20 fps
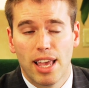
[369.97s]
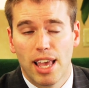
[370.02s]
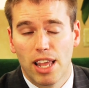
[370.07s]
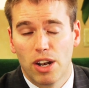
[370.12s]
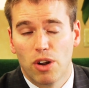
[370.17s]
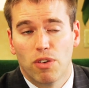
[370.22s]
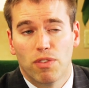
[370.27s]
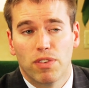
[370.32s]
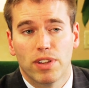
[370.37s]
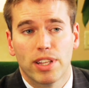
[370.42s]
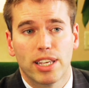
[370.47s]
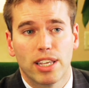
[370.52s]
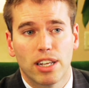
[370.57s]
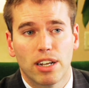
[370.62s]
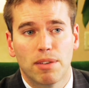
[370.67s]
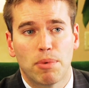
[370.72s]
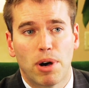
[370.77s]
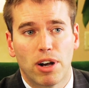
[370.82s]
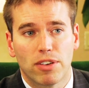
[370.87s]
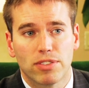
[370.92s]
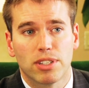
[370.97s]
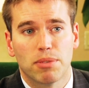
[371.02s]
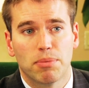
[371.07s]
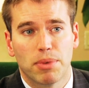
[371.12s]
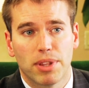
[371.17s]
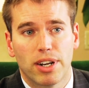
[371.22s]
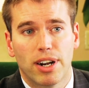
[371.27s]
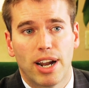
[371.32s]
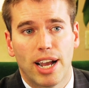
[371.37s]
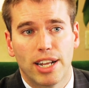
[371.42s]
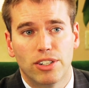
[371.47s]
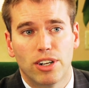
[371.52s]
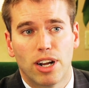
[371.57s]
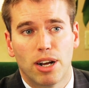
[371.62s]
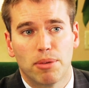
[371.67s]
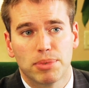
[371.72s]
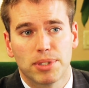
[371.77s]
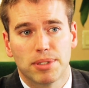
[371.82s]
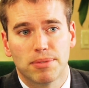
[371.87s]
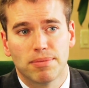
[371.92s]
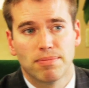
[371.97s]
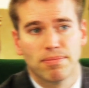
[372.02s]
and hopefully get them off some of their eye drops.